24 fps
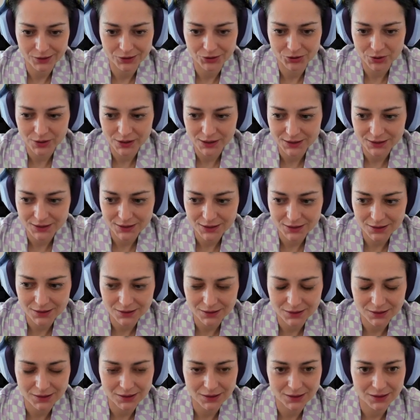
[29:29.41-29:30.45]
to ask
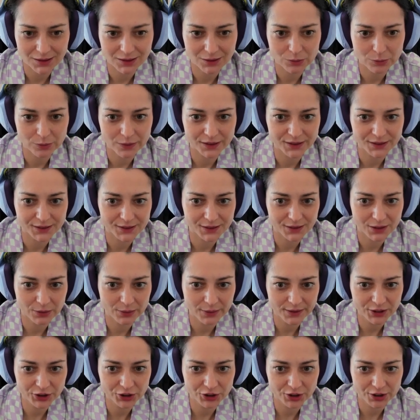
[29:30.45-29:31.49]
white's
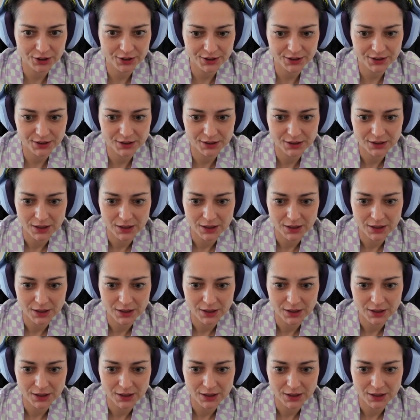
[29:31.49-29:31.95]
question.